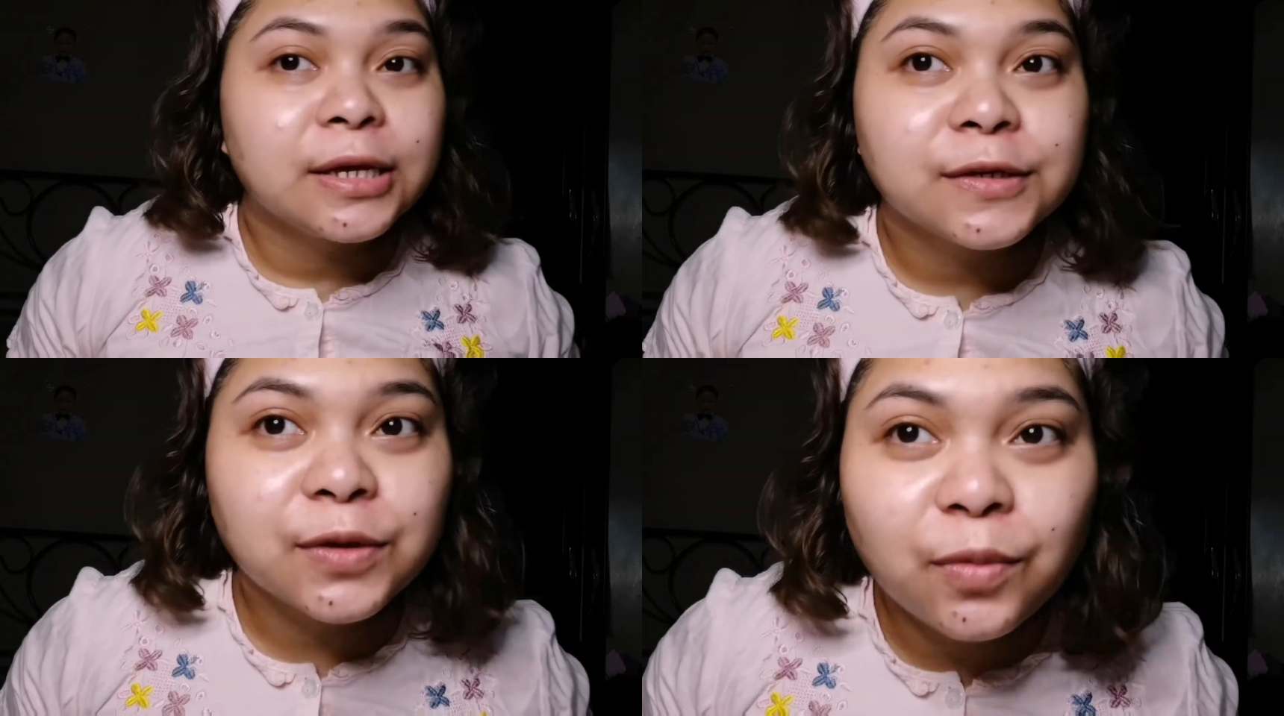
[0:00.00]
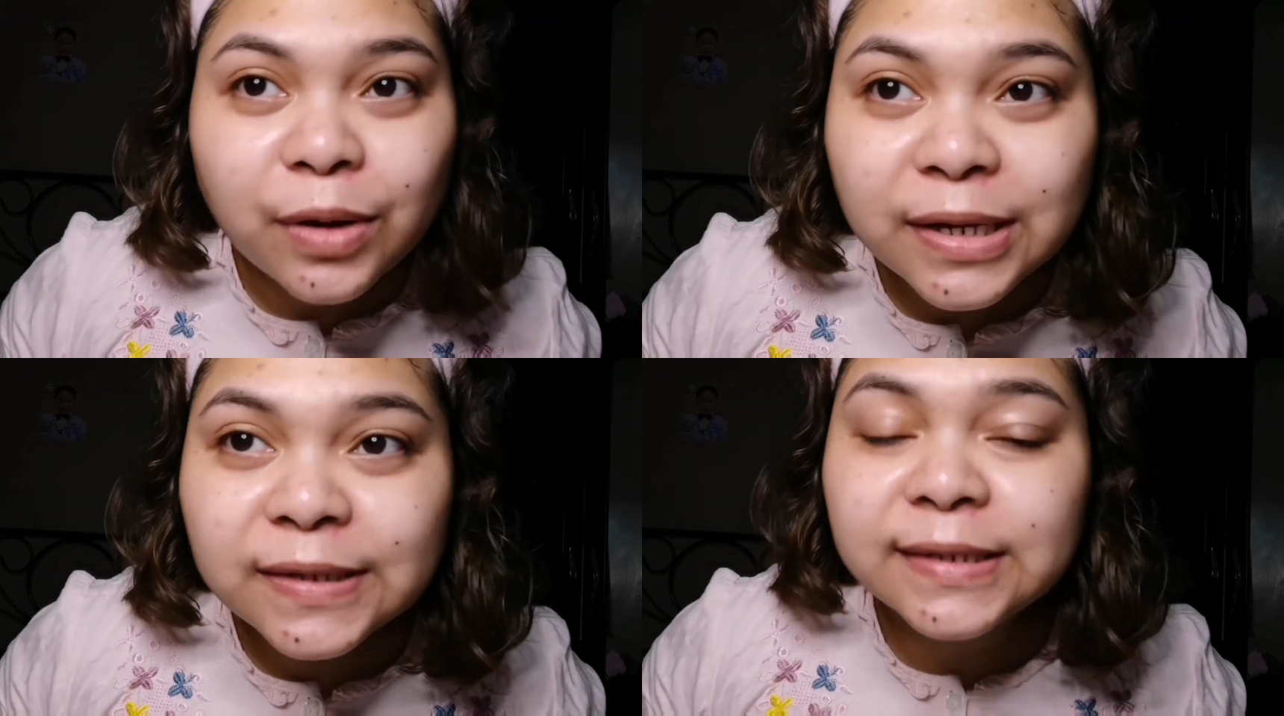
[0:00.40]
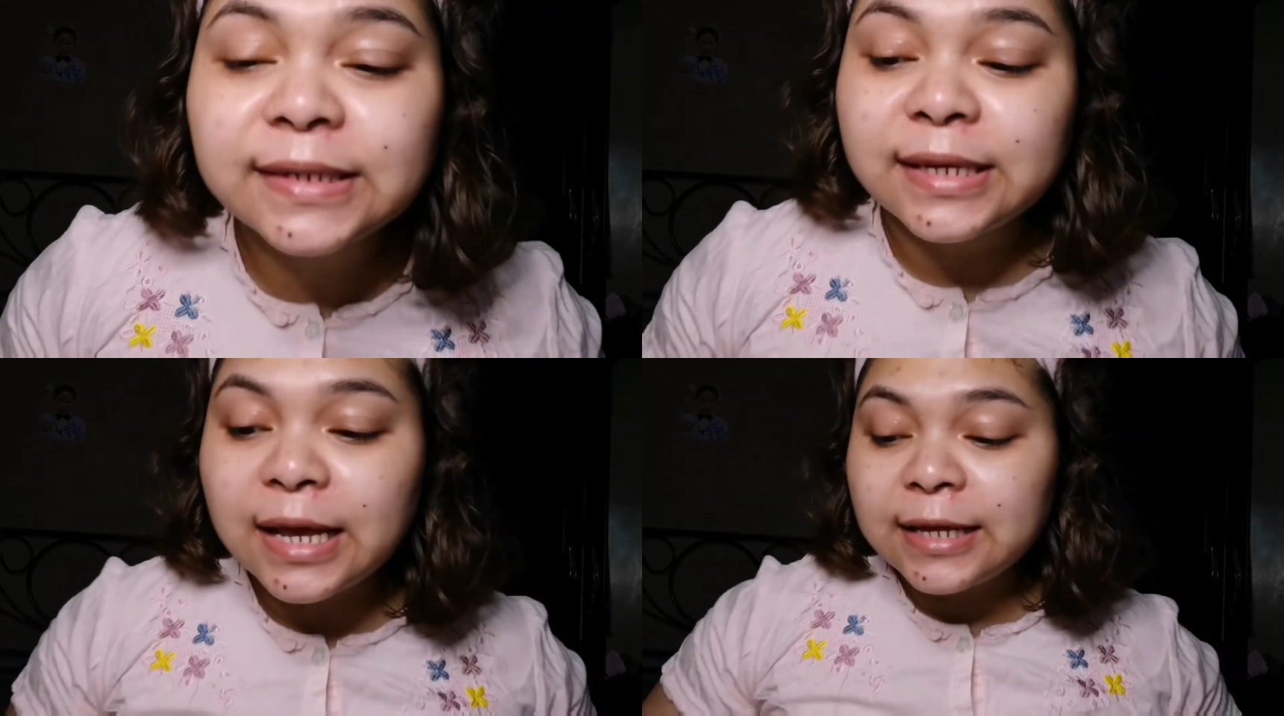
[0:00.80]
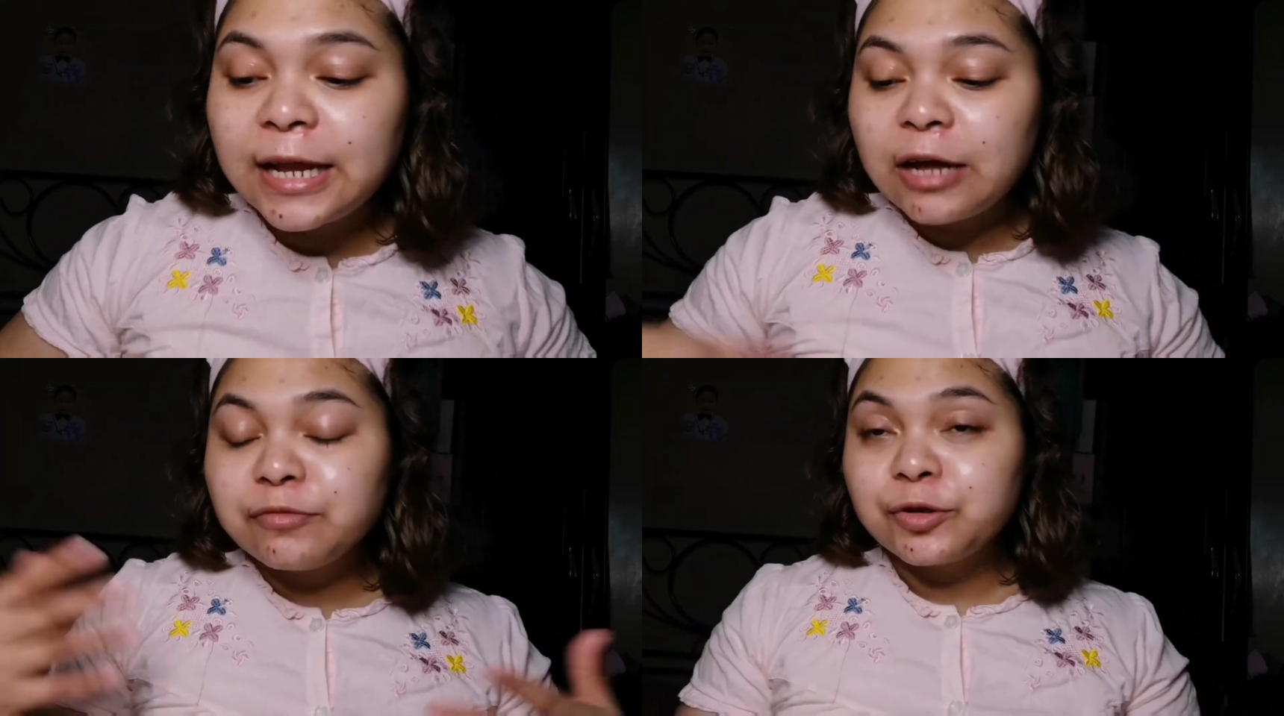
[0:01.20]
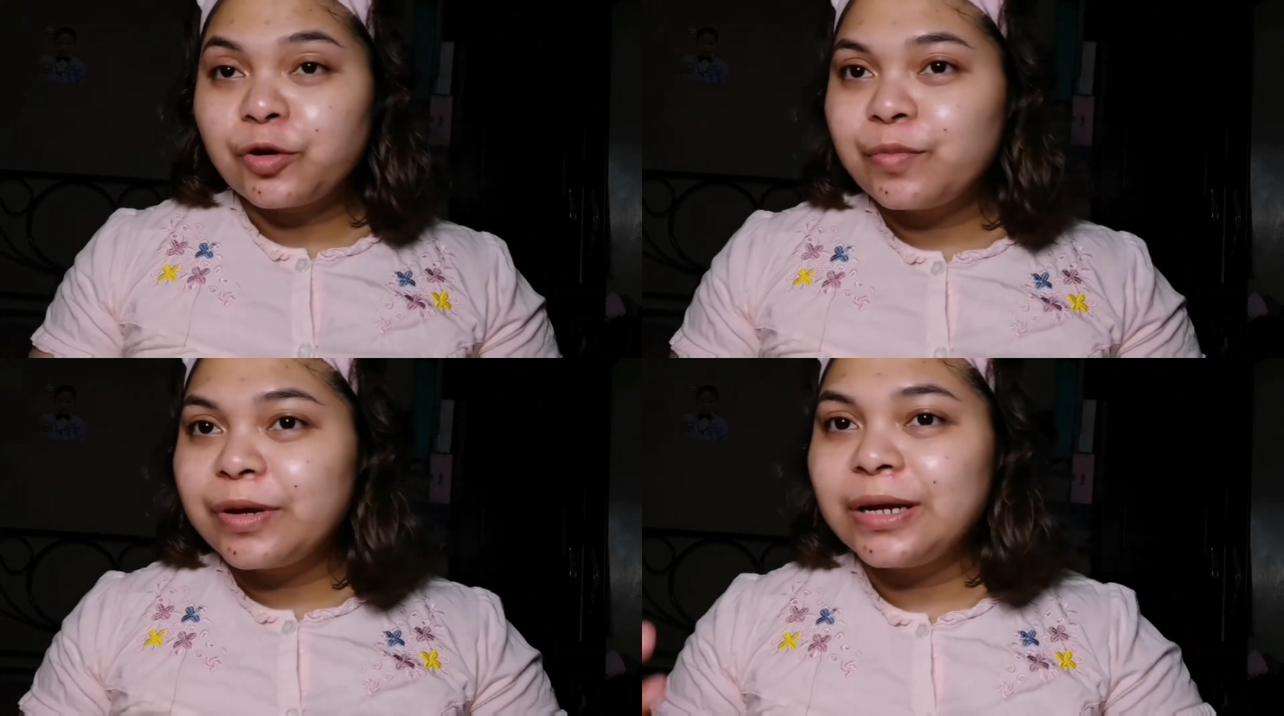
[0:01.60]
so once
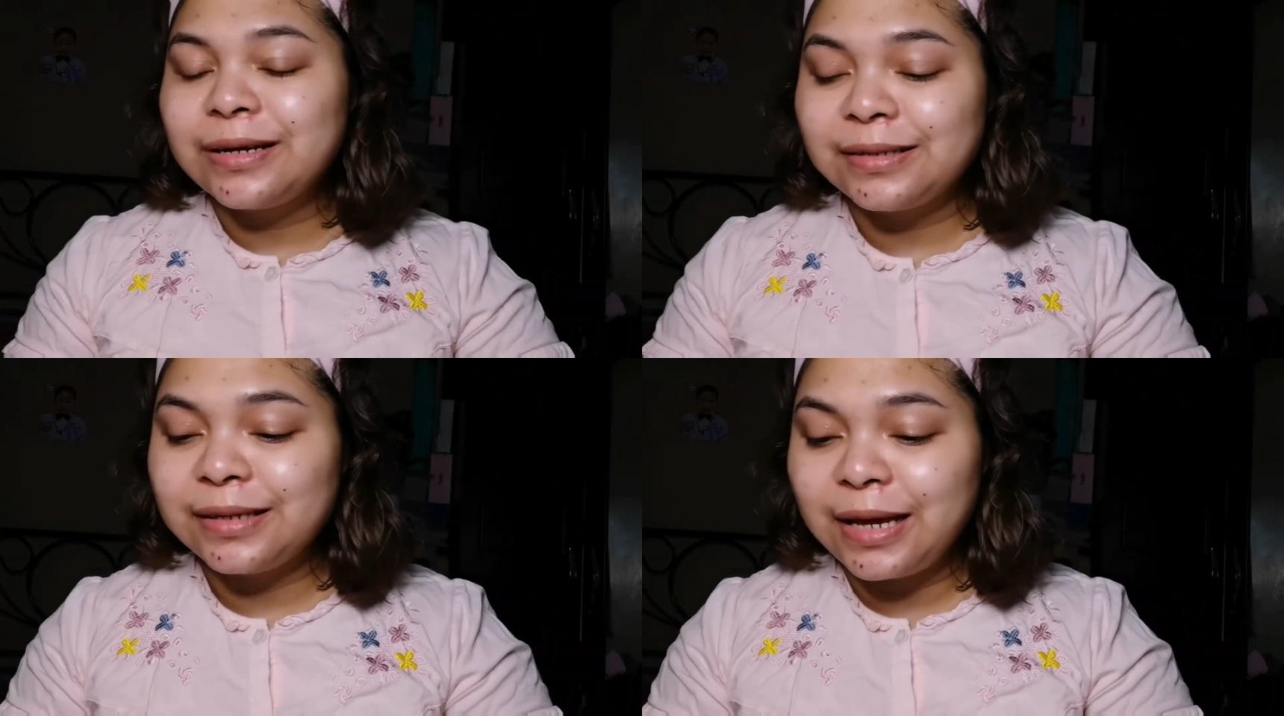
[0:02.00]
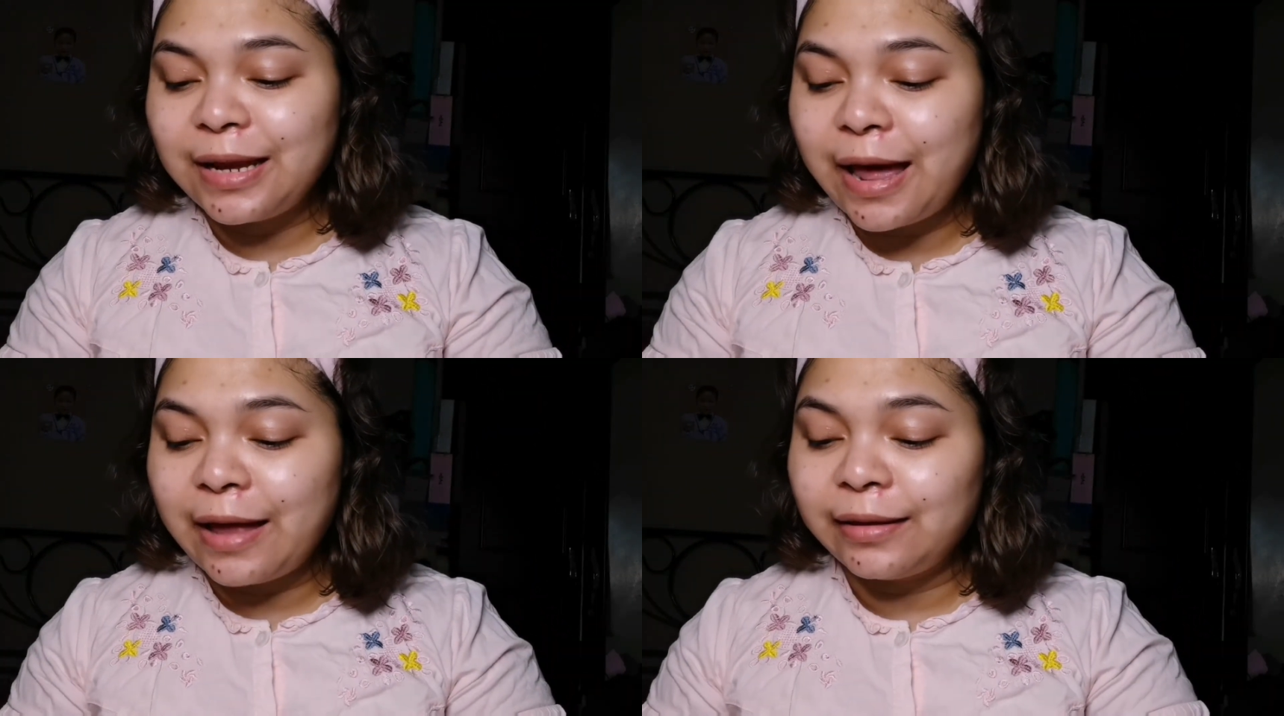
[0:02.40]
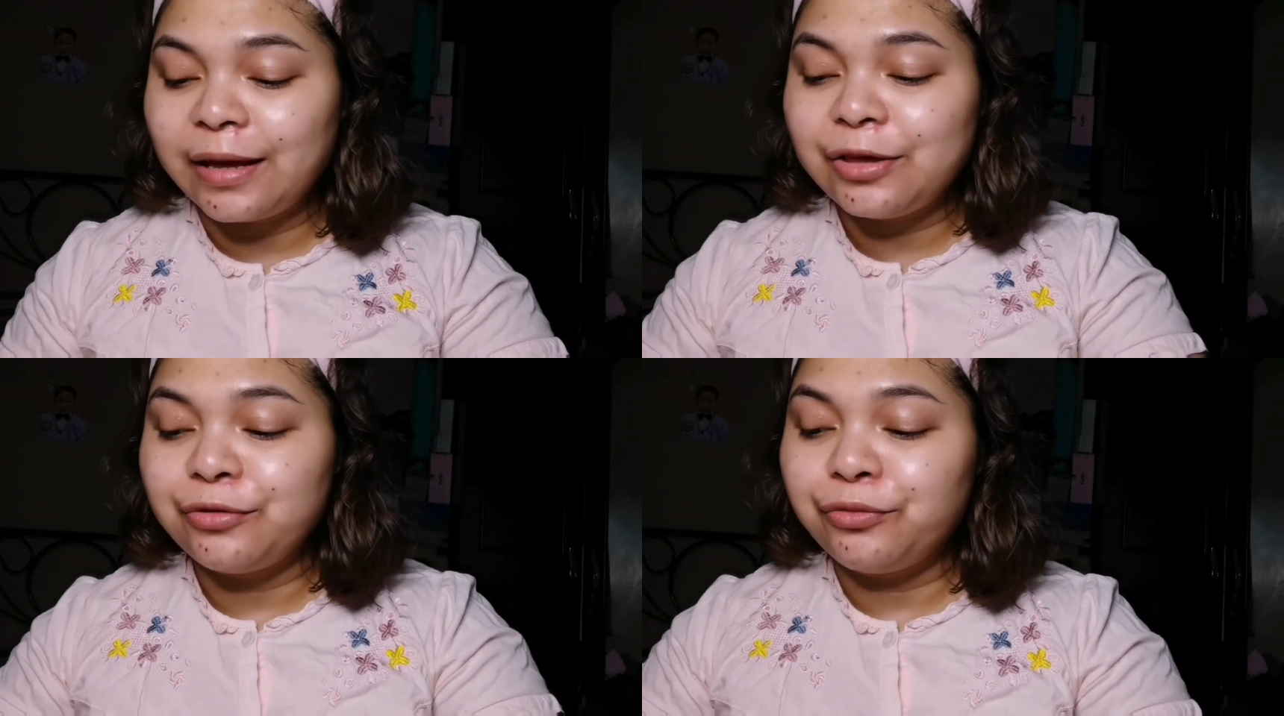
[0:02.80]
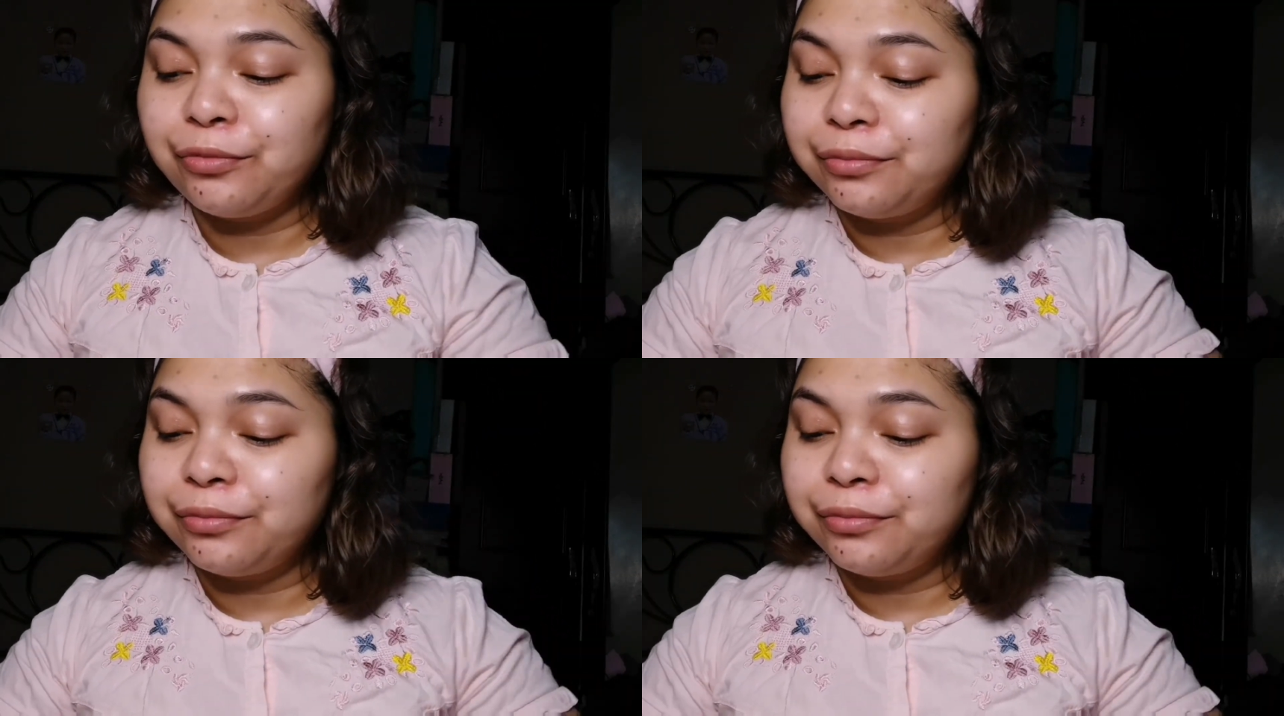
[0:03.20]
na-absorb na ng skin natin yung